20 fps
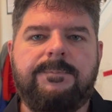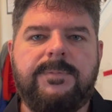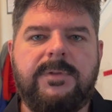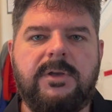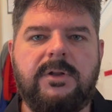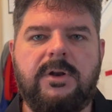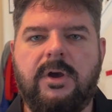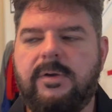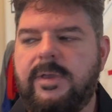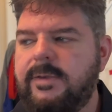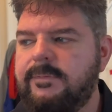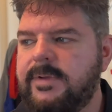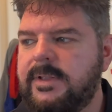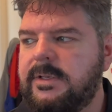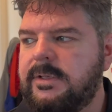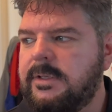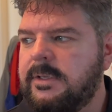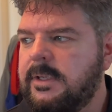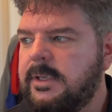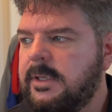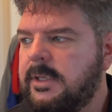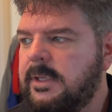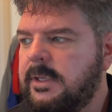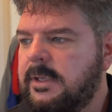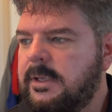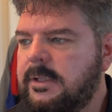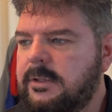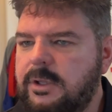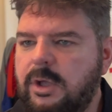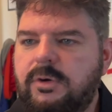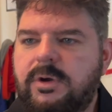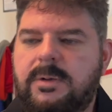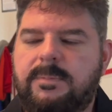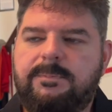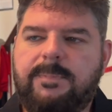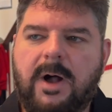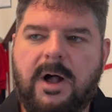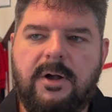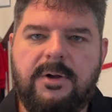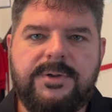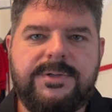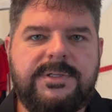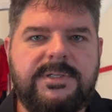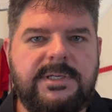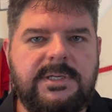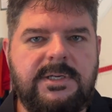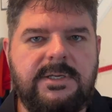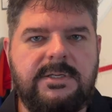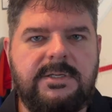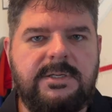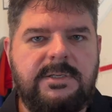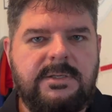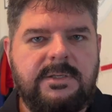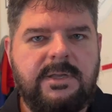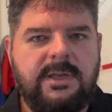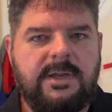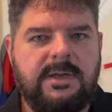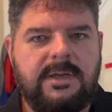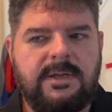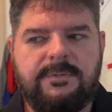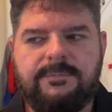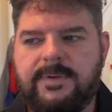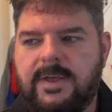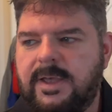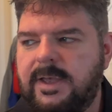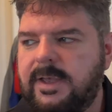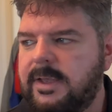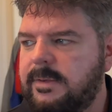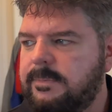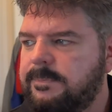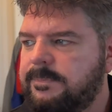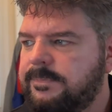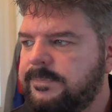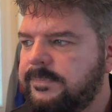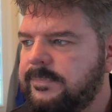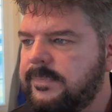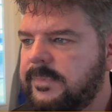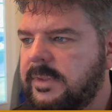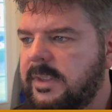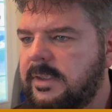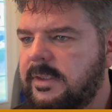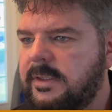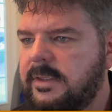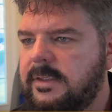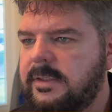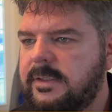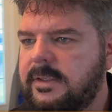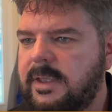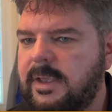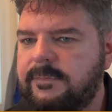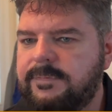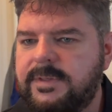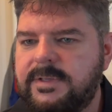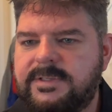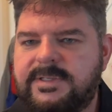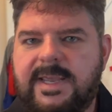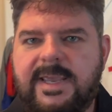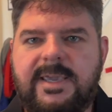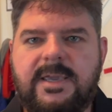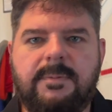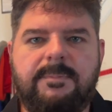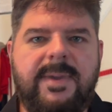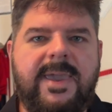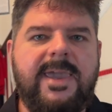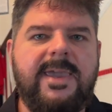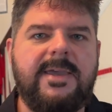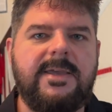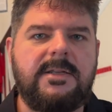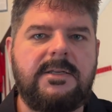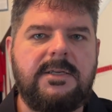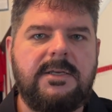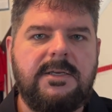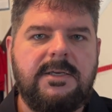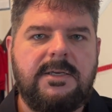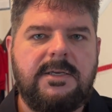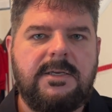You know, even Logan Paulson of the Take Command